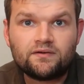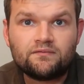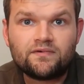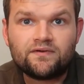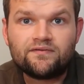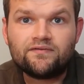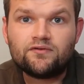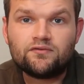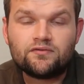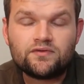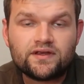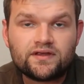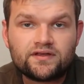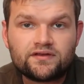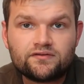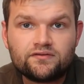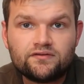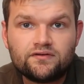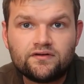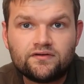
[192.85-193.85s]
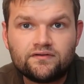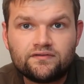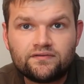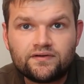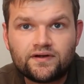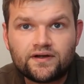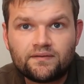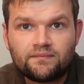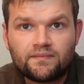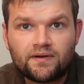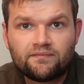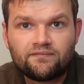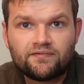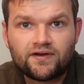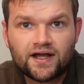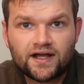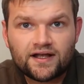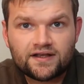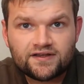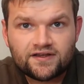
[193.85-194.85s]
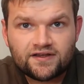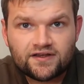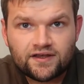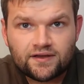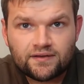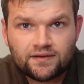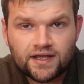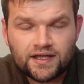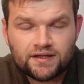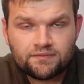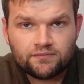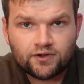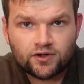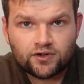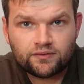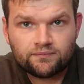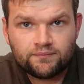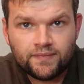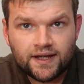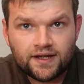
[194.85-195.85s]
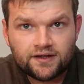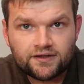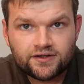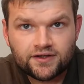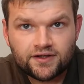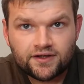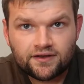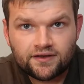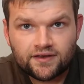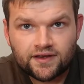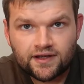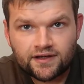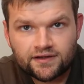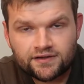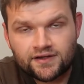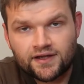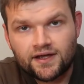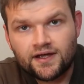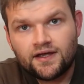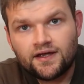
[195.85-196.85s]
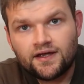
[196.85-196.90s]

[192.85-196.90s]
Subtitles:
with all this sort of advances in modern medicine and things.